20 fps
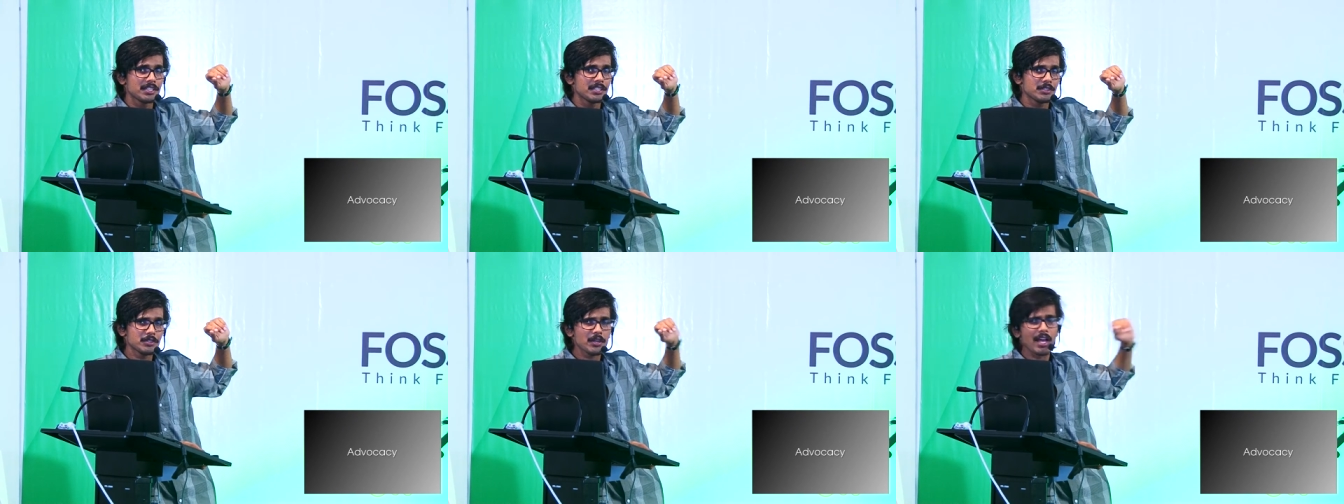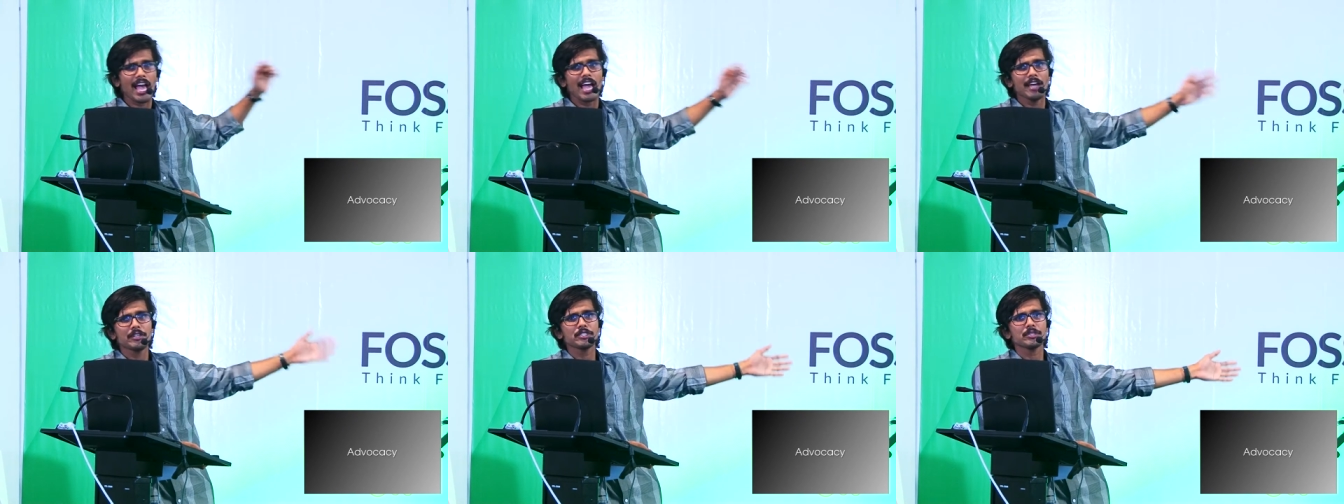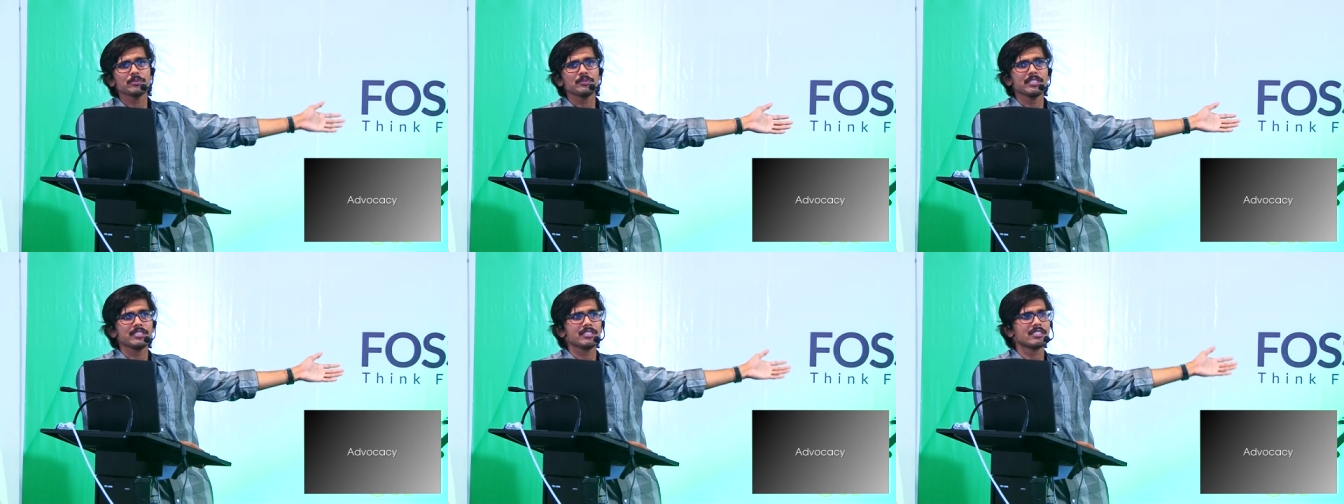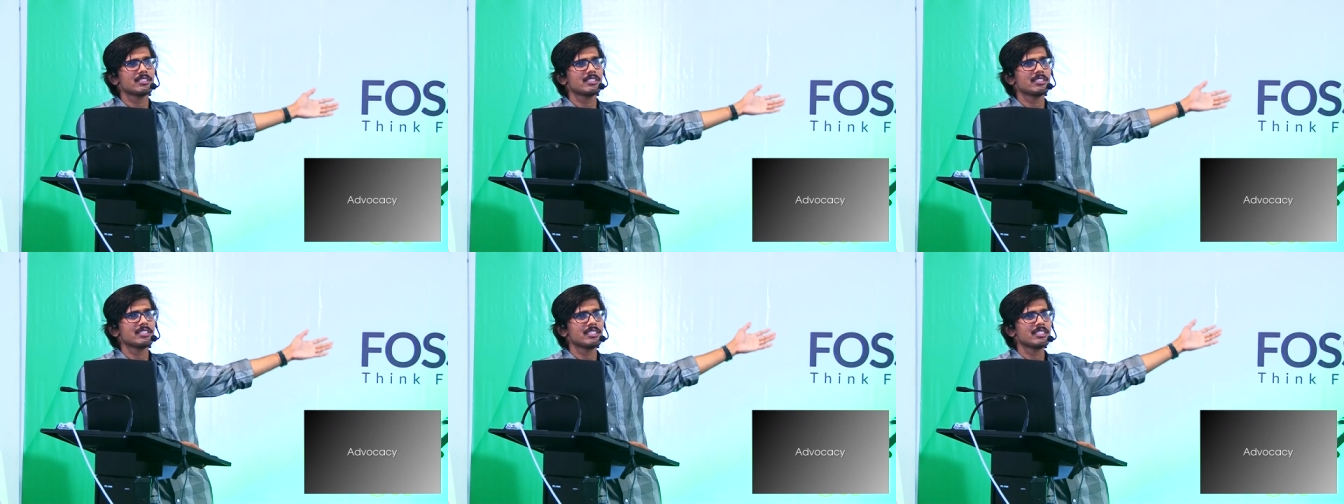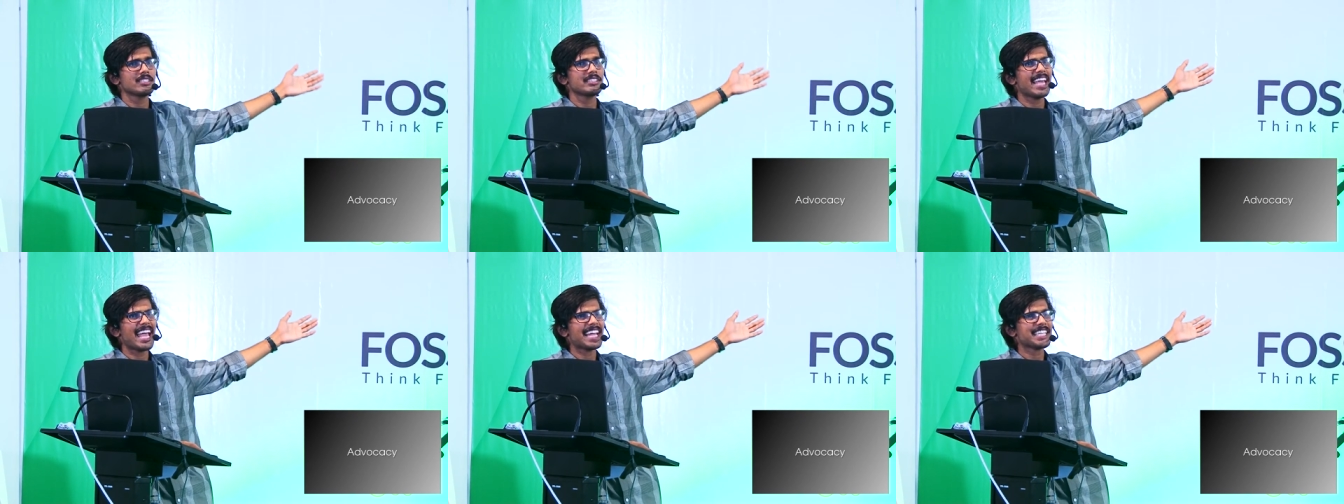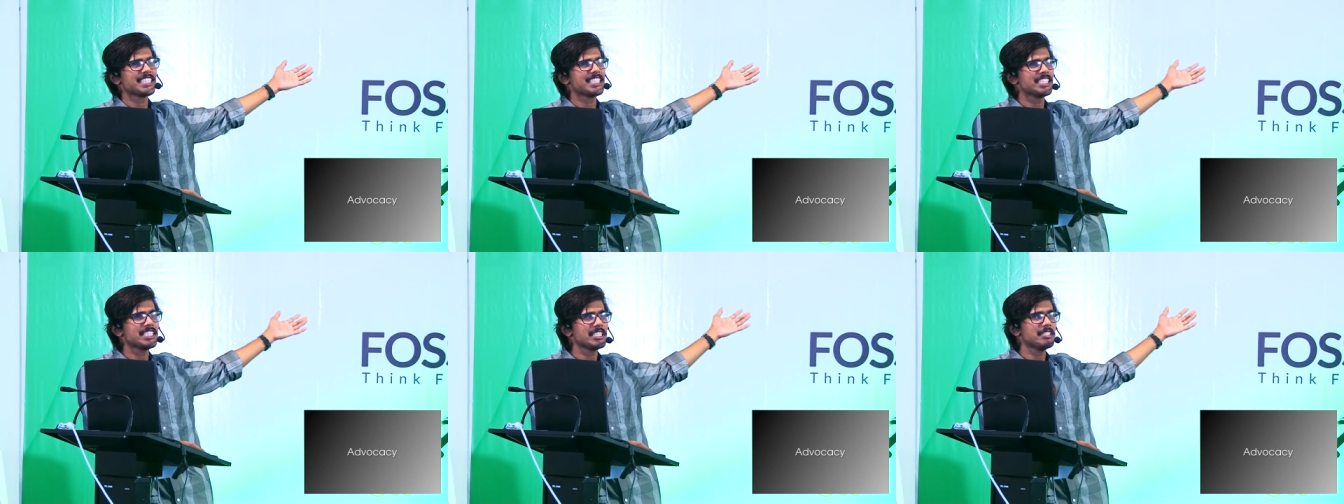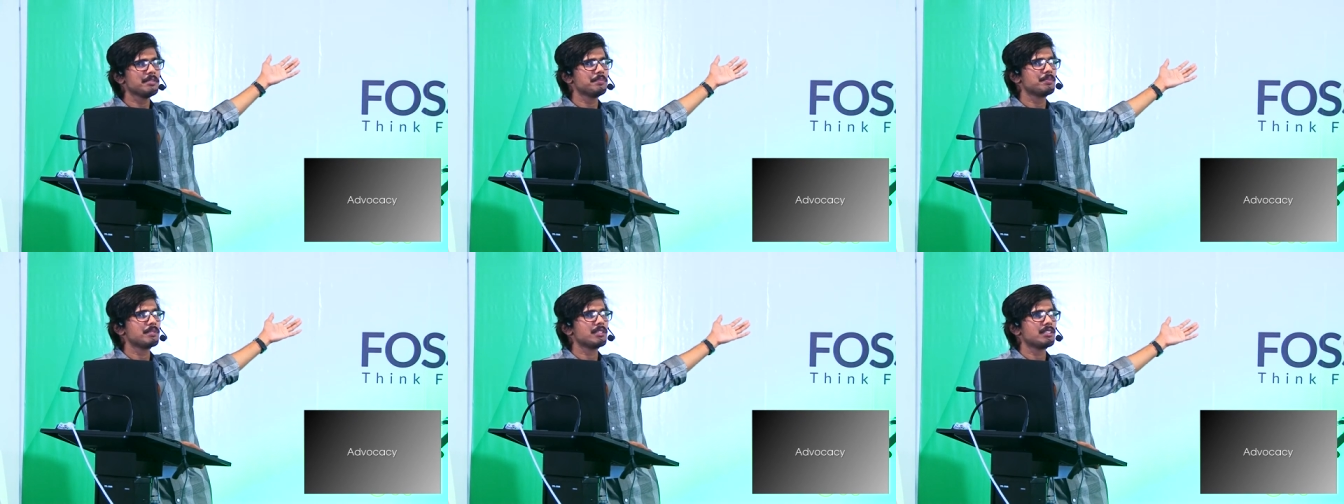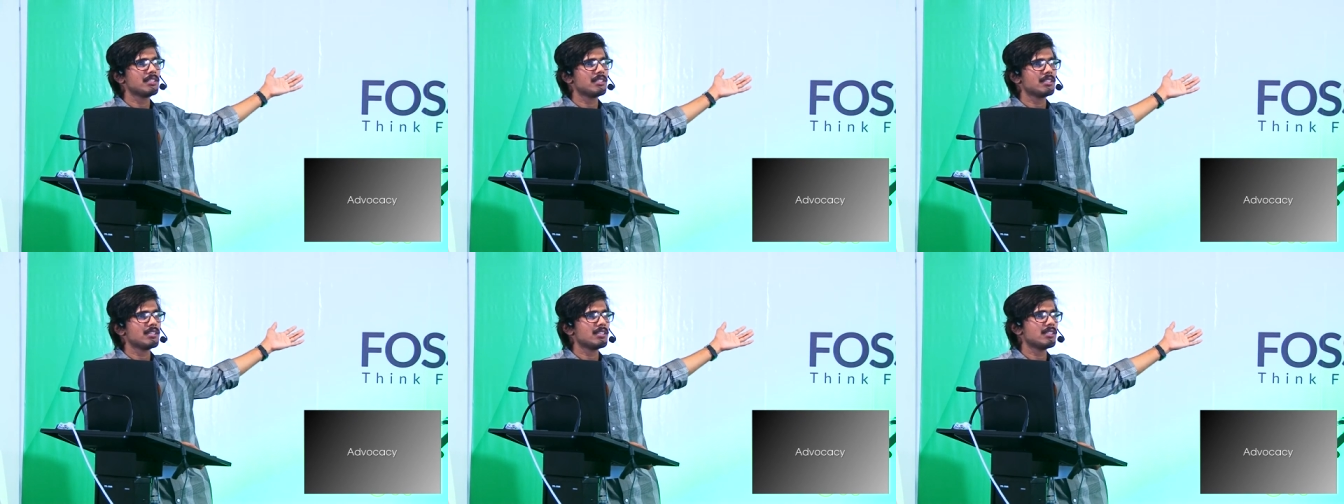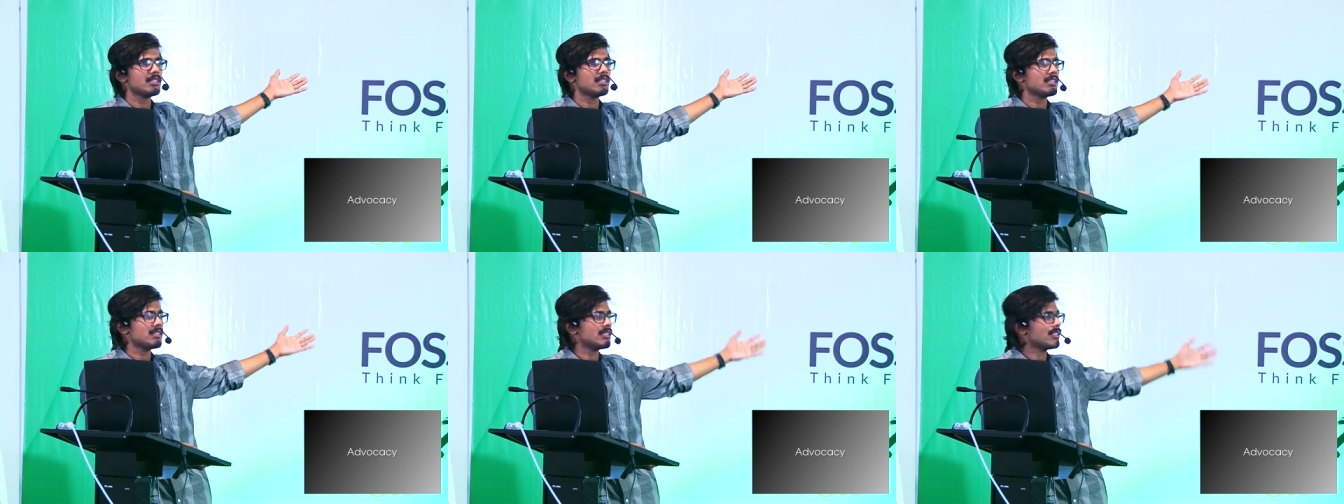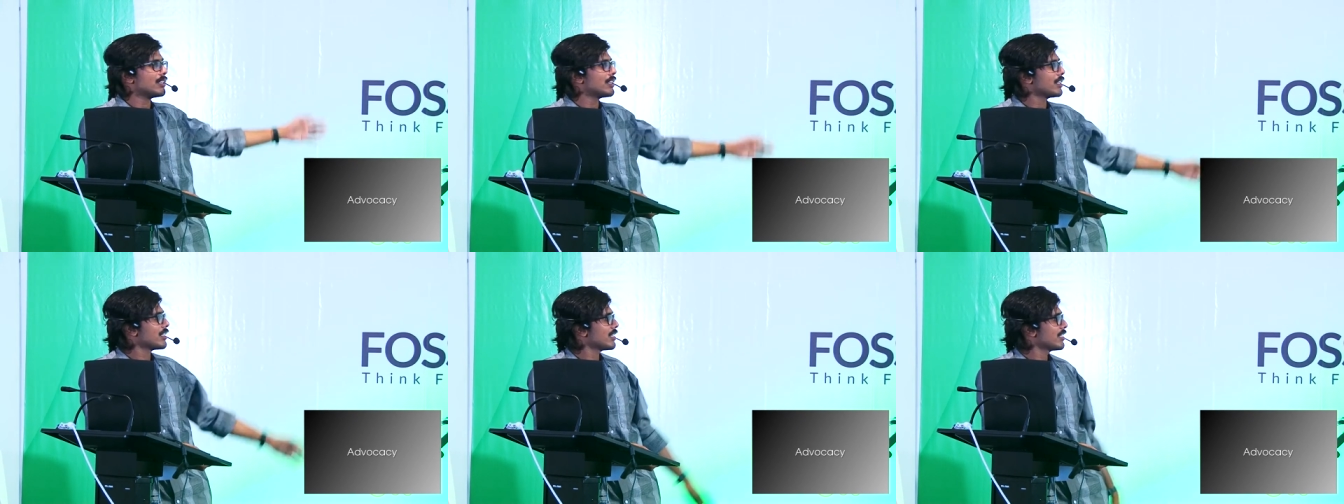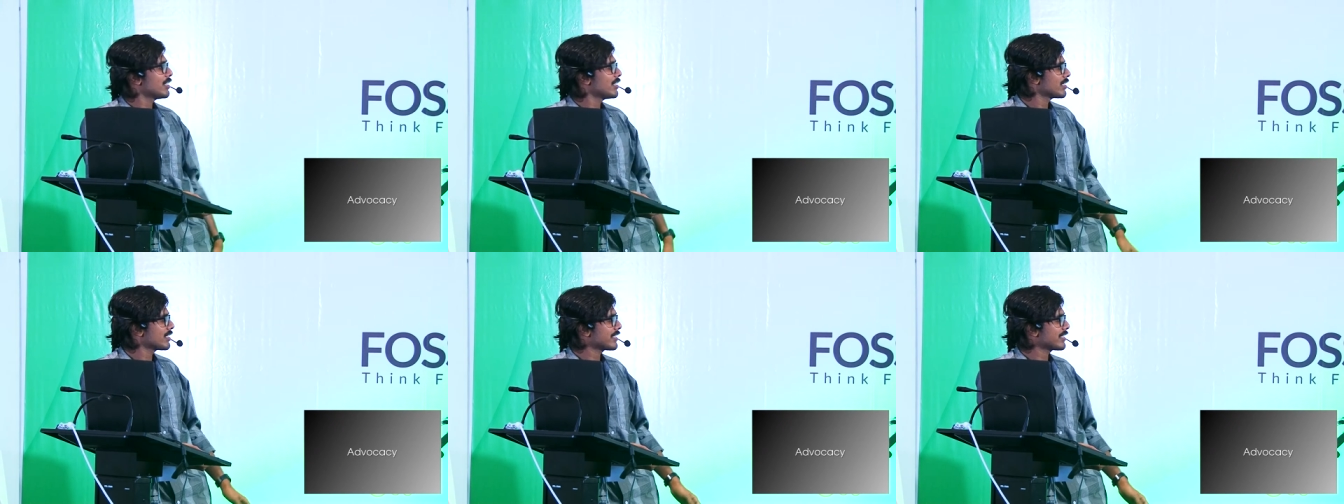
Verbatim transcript: You don't have to be uh, that deep, uh, uh